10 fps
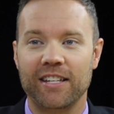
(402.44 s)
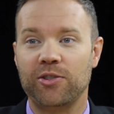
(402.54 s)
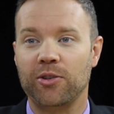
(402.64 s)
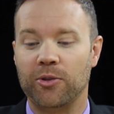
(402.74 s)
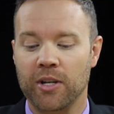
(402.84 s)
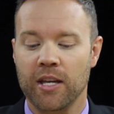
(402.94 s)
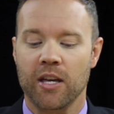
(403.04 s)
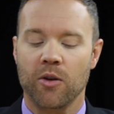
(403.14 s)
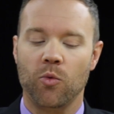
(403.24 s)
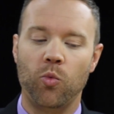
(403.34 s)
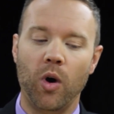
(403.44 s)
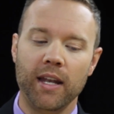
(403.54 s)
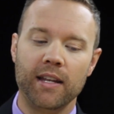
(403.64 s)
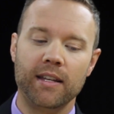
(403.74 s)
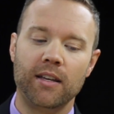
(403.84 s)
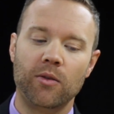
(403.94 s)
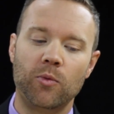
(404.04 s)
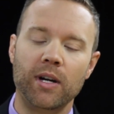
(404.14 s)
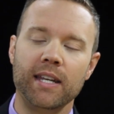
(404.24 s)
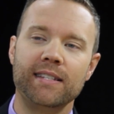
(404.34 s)
That's true. What
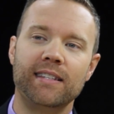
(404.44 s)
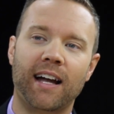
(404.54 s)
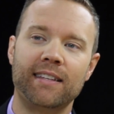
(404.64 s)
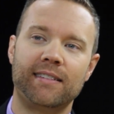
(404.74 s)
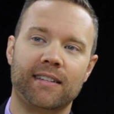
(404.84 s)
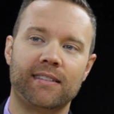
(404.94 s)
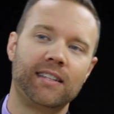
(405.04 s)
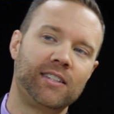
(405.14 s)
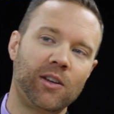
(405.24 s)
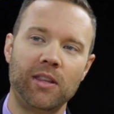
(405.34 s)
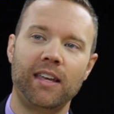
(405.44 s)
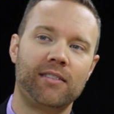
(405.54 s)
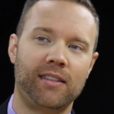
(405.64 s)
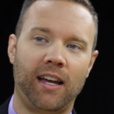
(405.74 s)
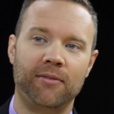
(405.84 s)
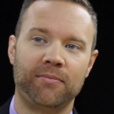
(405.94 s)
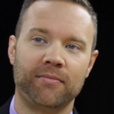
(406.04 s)
is nonsense? Let's go to the other side.